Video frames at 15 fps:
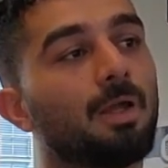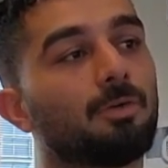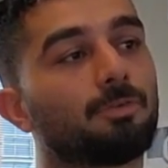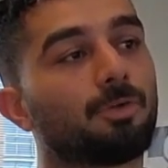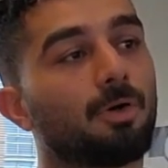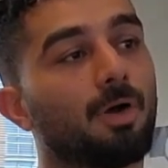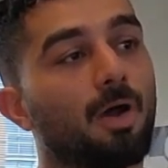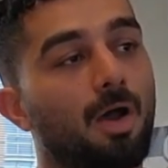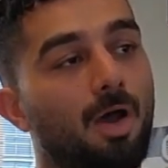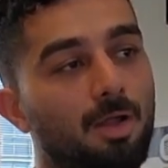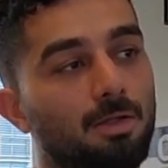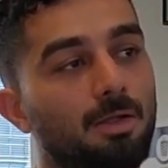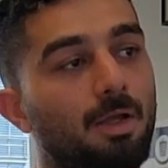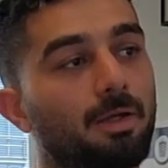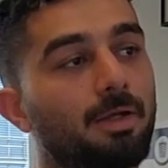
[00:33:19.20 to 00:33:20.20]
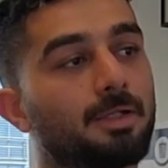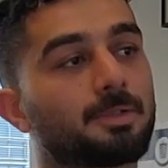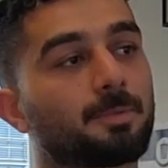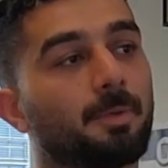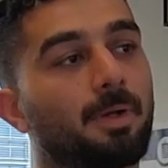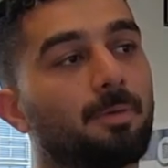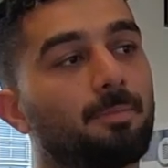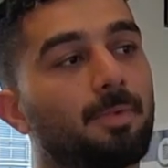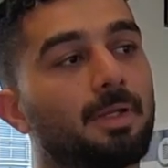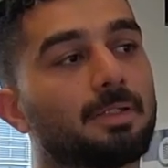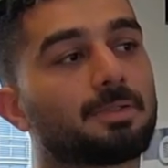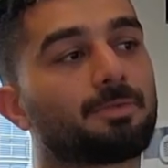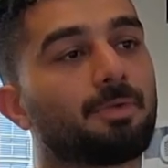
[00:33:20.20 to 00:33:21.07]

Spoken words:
For online experiments,